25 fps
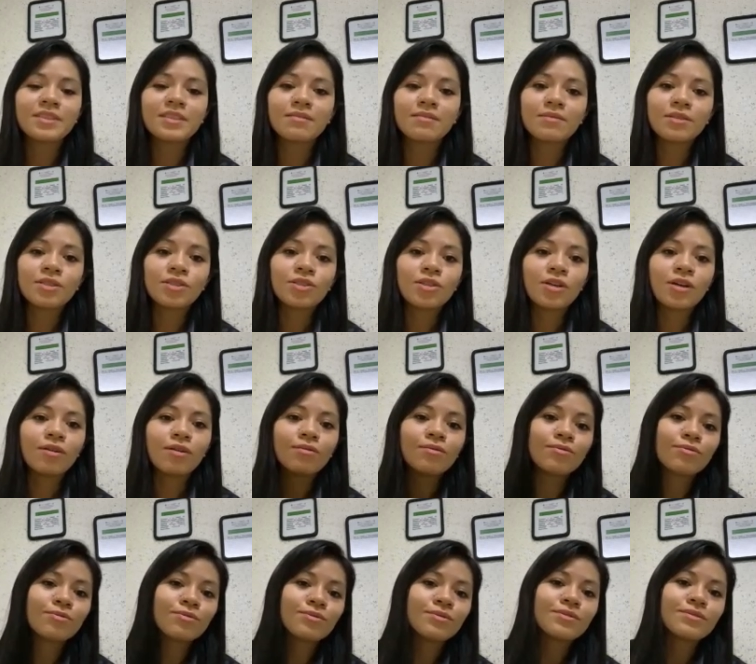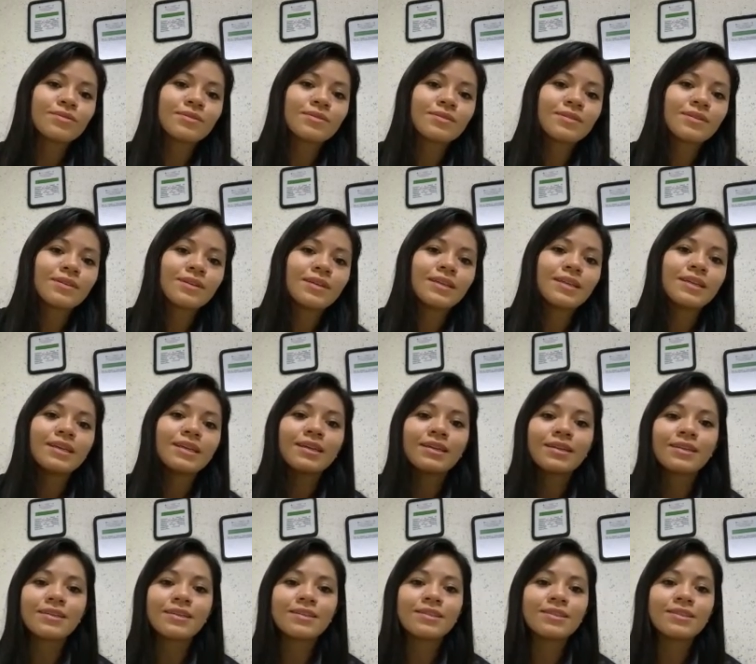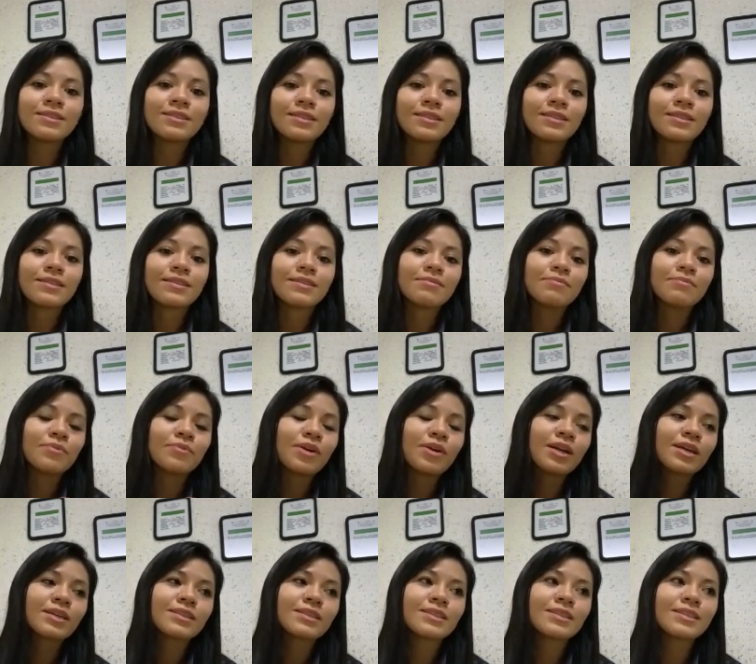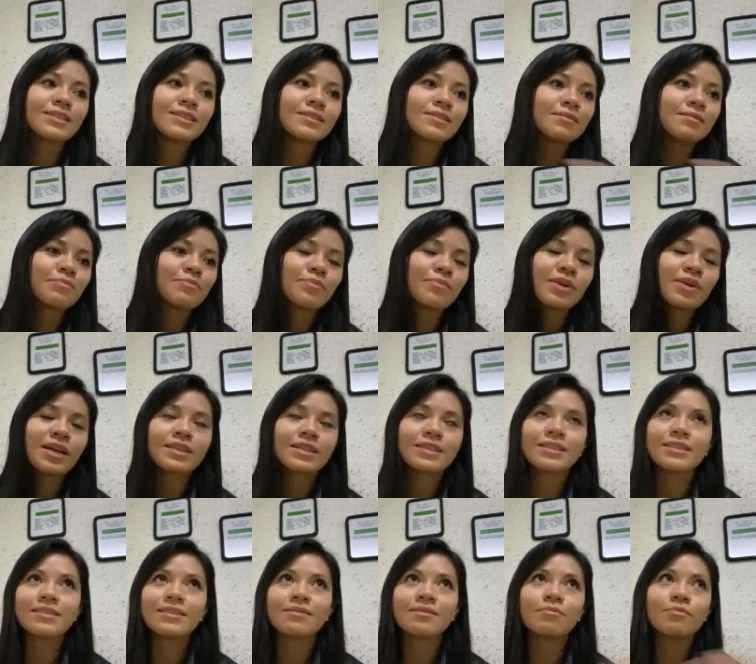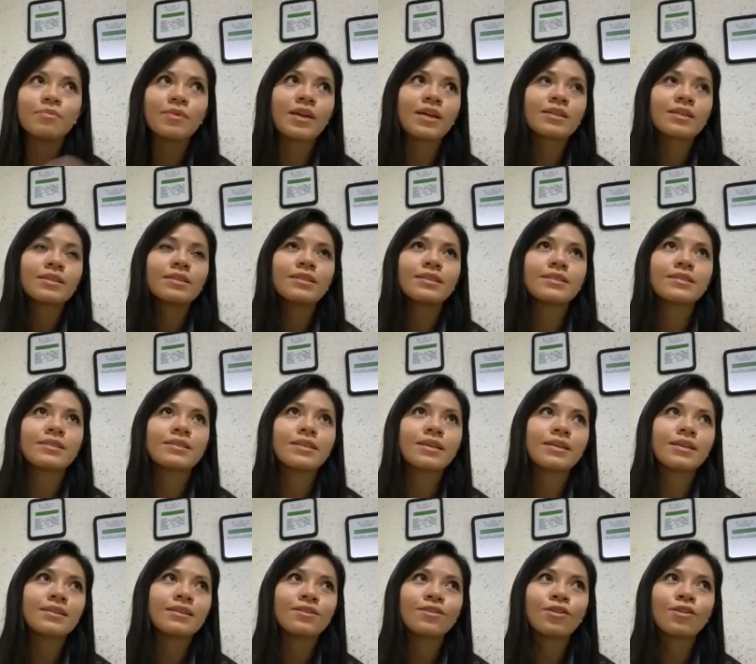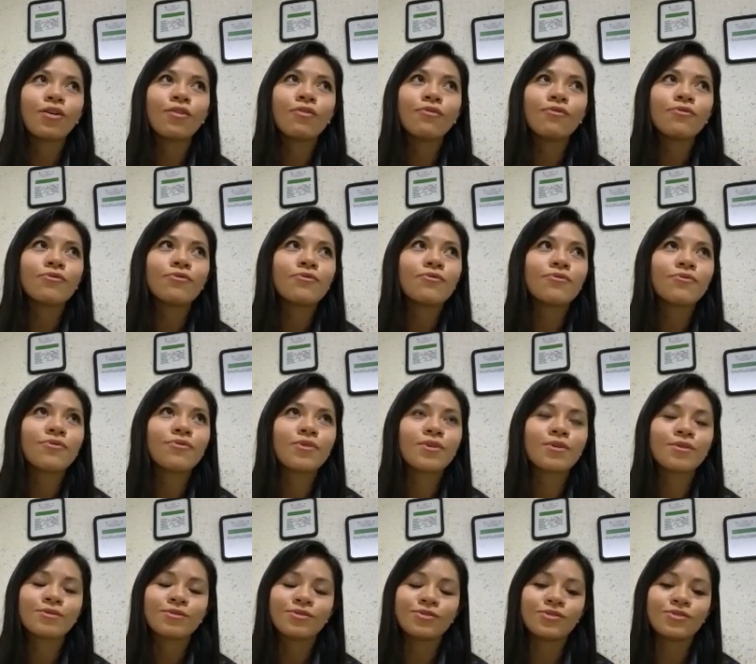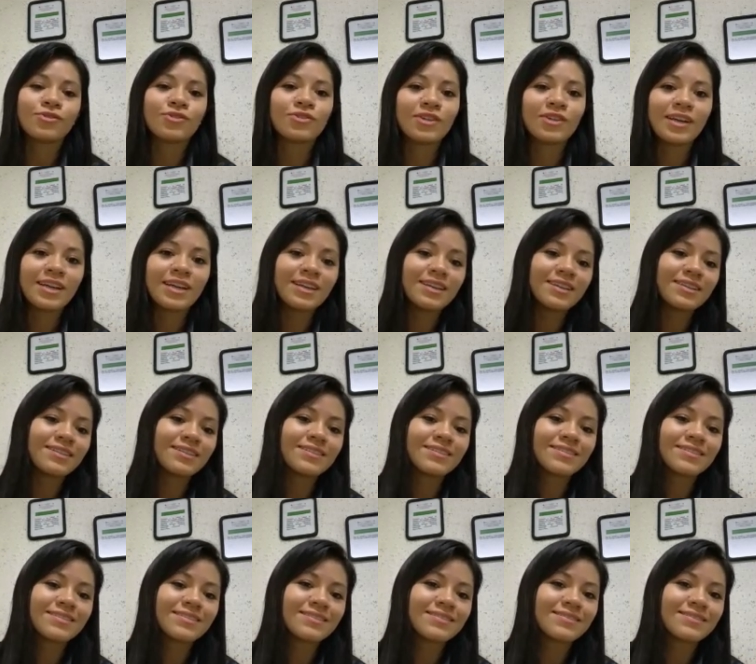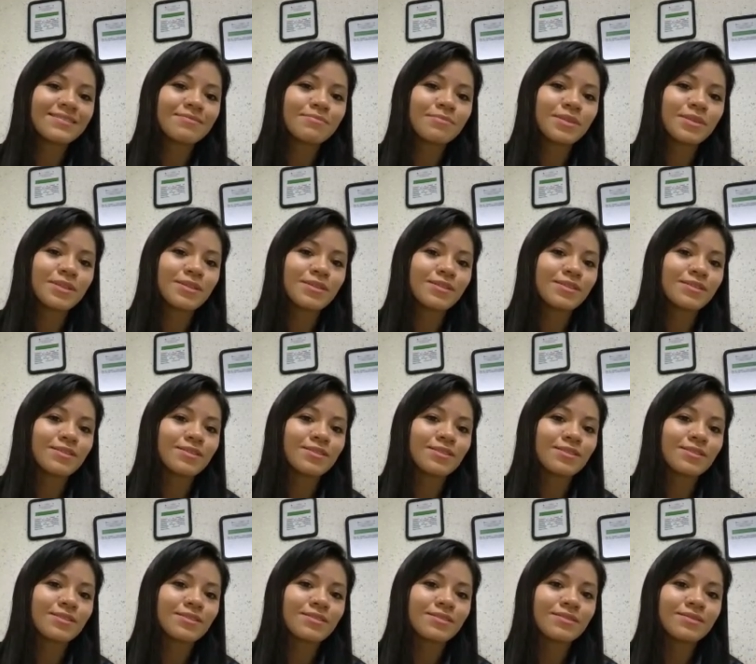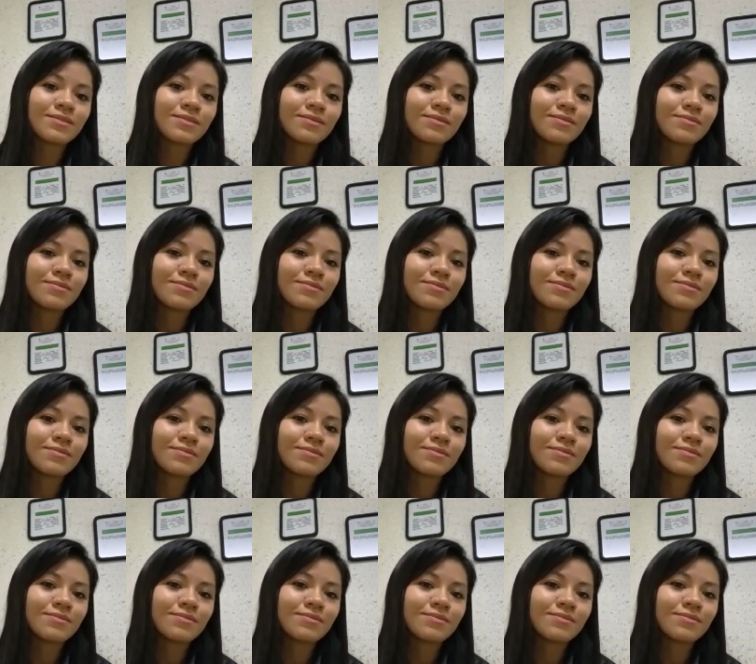TV shows in English and practice and practice and practice and not frustrating because yeah,